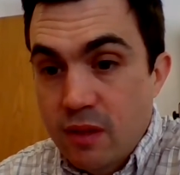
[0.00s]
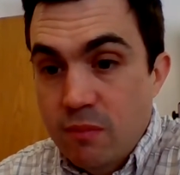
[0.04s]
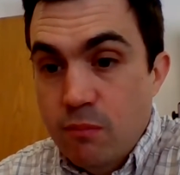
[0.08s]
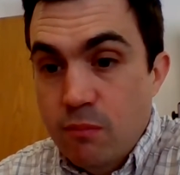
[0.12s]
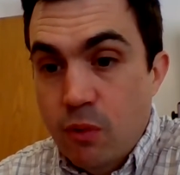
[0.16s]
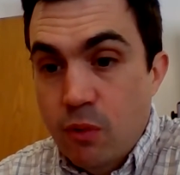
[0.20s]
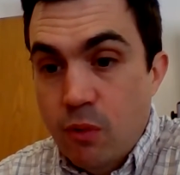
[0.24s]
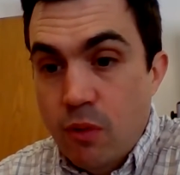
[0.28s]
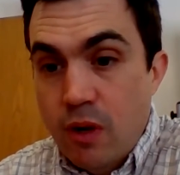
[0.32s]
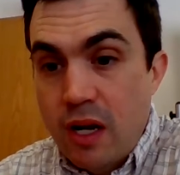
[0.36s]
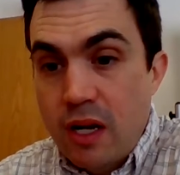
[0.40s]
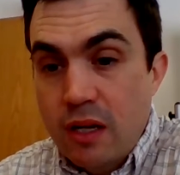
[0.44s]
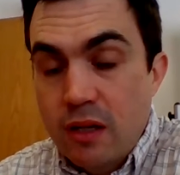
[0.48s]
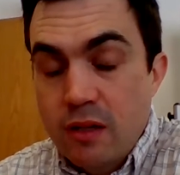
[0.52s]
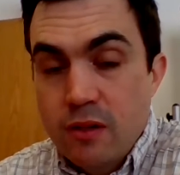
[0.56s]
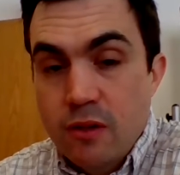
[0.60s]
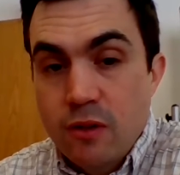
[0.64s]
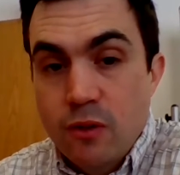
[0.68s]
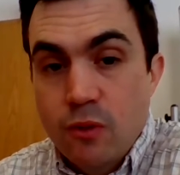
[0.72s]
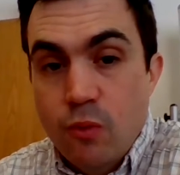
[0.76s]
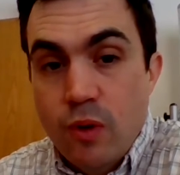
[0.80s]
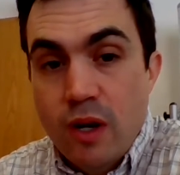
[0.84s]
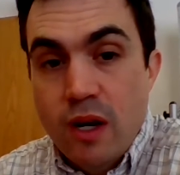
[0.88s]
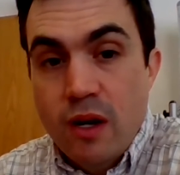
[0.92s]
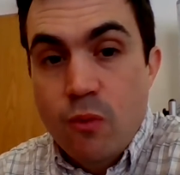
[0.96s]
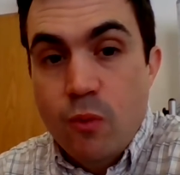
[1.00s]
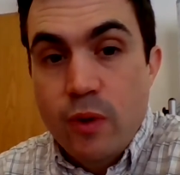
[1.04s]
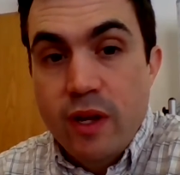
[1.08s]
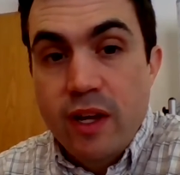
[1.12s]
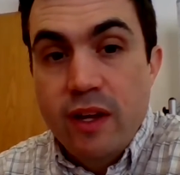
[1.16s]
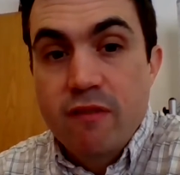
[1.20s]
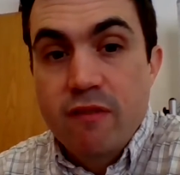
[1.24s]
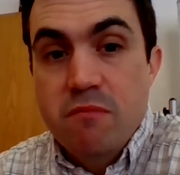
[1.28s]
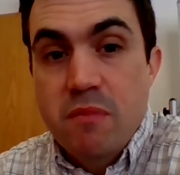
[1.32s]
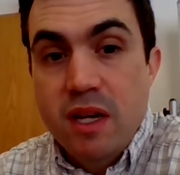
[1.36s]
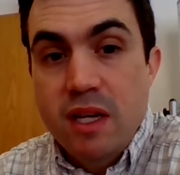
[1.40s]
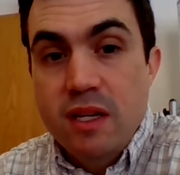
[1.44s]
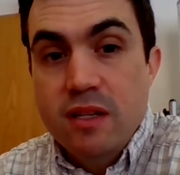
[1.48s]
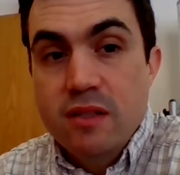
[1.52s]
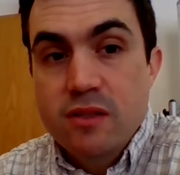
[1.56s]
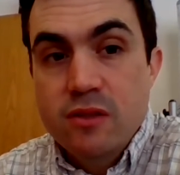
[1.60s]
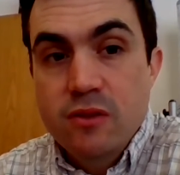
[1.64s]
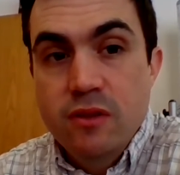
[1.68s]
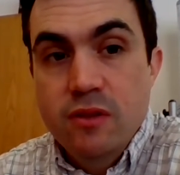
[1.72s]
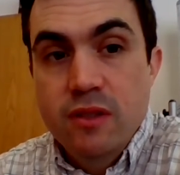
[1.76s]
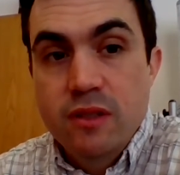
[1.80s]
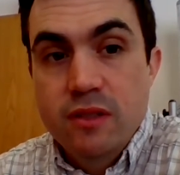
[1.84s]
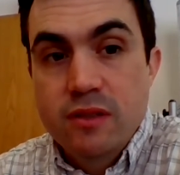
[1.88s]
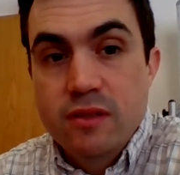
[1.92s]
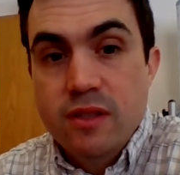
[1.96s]
Morocco. Wow, we have many
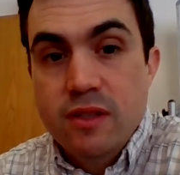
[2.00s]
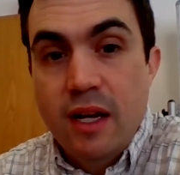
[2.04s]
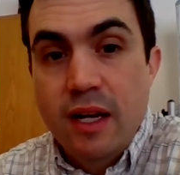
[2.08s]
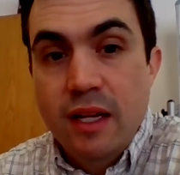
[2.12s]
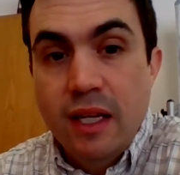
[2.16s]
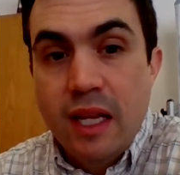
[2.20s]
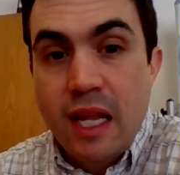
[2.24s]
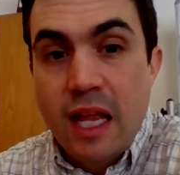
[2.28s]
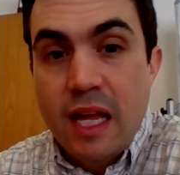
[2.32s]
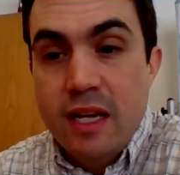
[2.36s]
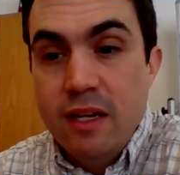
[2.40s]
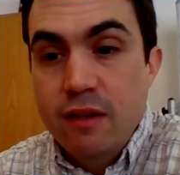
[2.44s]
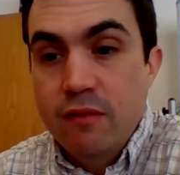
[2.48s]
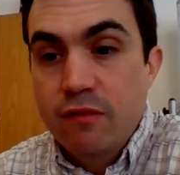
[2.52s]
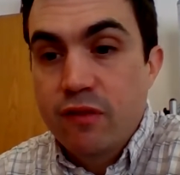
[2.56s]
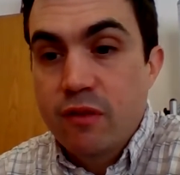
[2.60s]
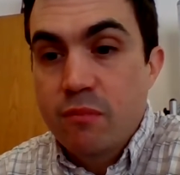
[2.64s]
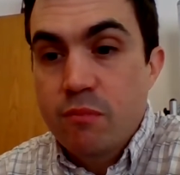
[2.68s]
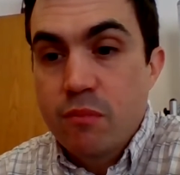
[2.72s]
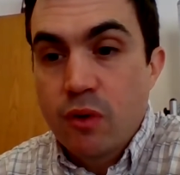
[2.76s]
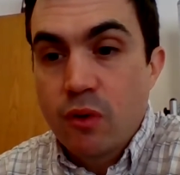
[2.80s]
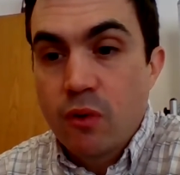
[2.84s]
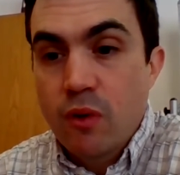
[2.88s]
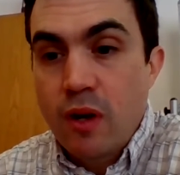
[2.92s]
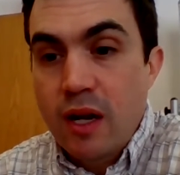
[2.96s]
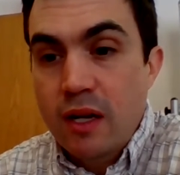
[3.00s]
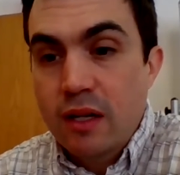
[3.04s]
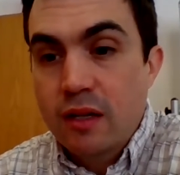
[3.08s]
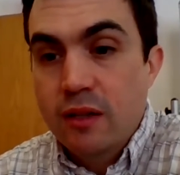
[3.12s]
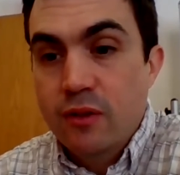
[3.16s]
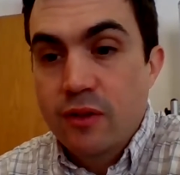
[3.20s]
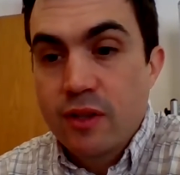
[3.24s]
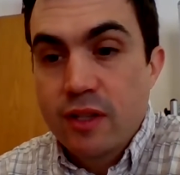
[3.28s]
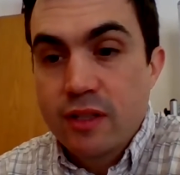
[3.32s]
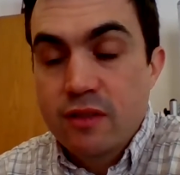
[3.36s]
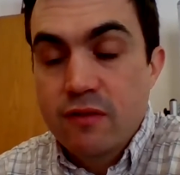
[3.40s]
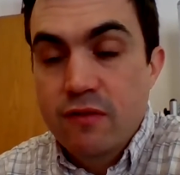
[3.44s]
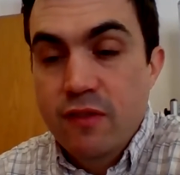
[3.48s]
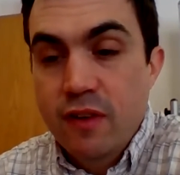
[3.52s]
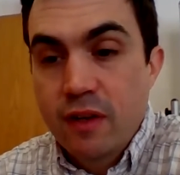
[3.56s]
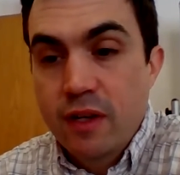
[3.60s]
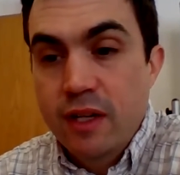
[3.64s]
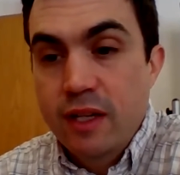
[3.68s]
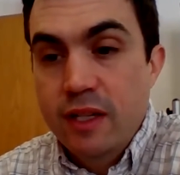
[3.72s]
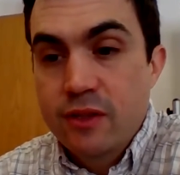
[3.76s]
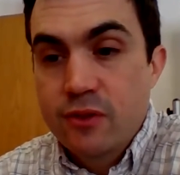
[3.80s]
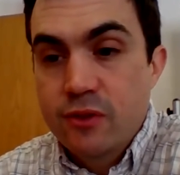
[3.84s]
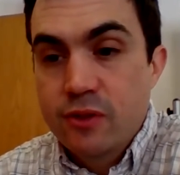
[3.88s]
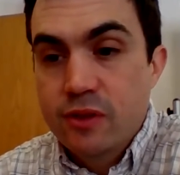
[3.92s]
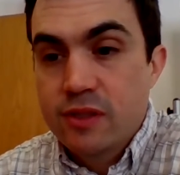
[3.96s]
students online from Morocco. That's very
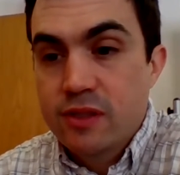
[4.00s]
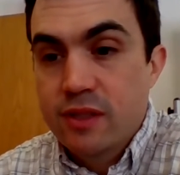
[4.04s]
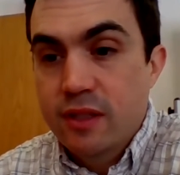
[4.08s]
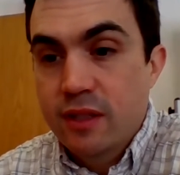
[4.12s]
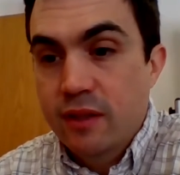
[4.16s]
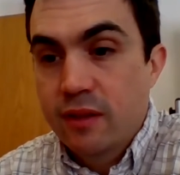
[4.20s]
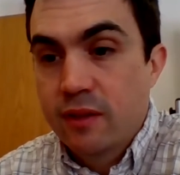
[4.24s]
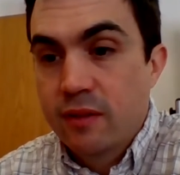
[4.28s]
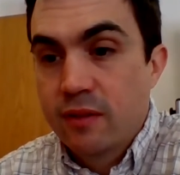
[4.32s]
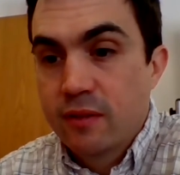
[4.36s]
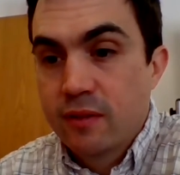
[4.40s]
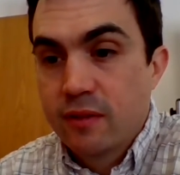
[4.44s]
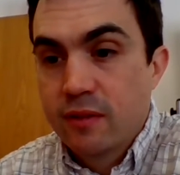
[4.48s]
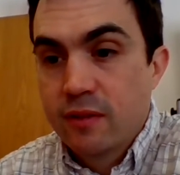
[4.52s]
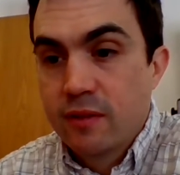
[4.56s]
interesting.